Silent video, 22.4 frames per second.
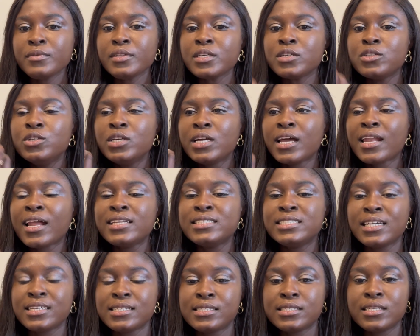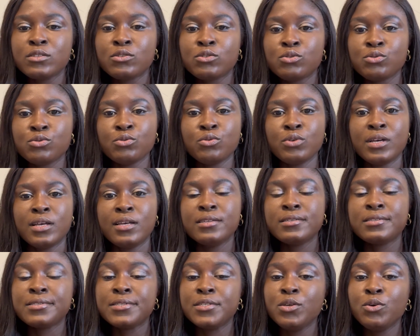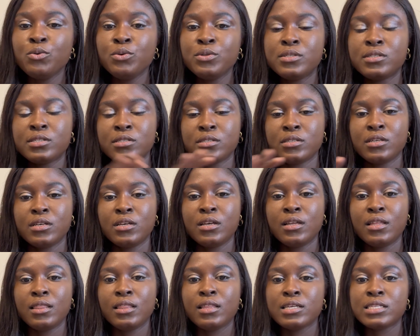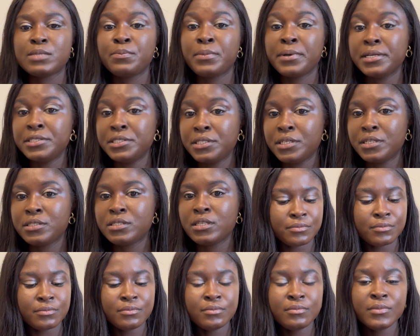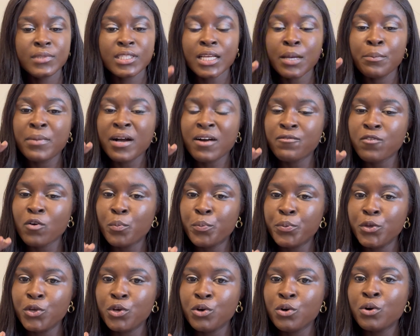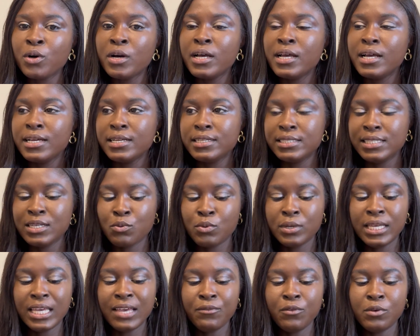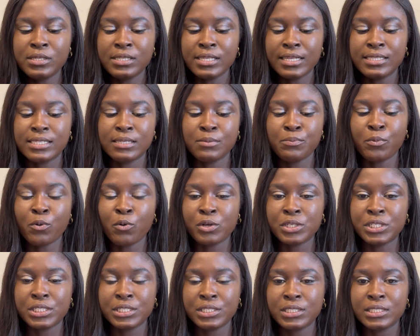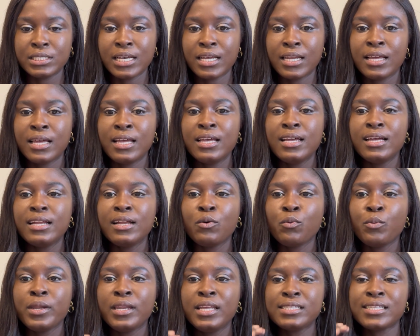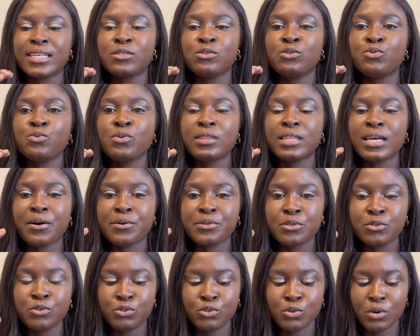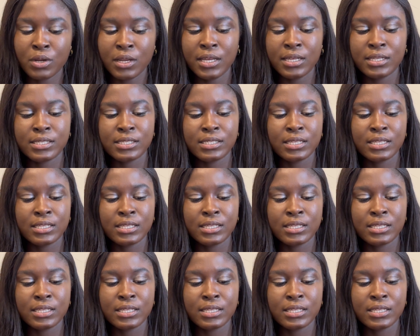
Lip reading: you can adjust it to suit this budget. But for Pure, they would give you certain portions that with this $32,000,